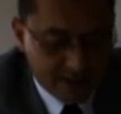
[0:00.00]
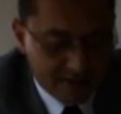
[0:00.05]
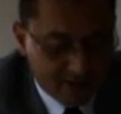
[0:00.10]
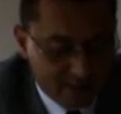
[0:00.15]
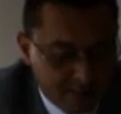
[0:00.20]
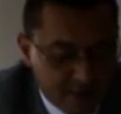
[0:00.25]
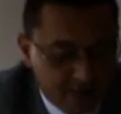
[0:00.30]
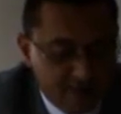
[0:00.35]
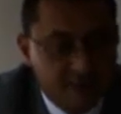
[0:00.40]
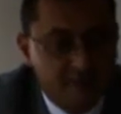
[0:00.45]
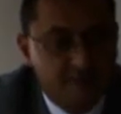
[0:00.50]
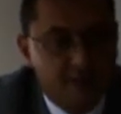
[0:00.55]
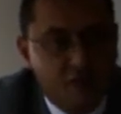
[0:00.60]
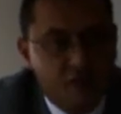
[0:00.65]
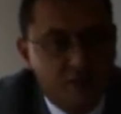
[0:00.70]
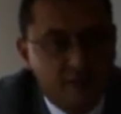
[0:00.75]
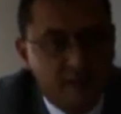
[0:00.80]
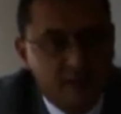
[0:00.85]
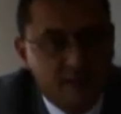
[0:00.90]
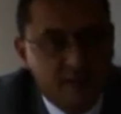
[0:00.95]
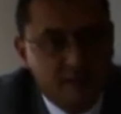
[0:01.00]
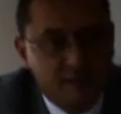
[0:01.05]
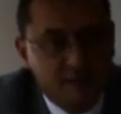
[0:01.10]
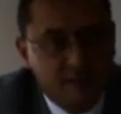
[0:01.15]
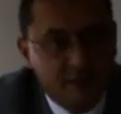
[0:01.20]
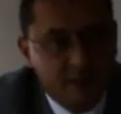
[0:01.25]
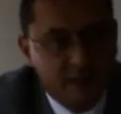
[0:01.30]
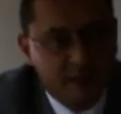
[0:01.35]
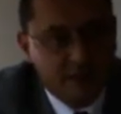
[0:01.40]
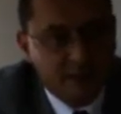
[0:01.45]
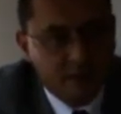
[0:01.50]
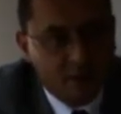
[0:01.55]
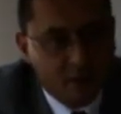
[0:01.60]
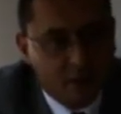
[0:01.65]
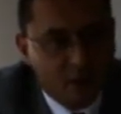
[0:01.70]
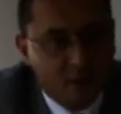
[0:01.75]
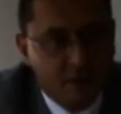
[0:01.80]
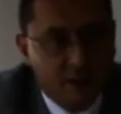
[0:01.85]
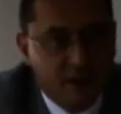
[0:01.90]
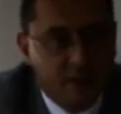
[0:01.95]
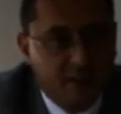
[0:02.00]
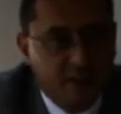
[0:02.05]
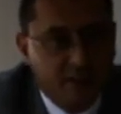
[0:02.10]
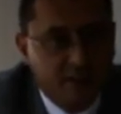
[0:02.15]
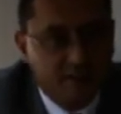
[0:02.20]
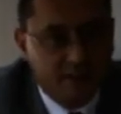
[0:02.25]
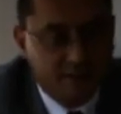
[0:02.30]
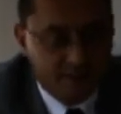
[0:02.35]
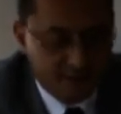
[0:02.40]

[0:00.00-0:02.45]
government involvement in all areas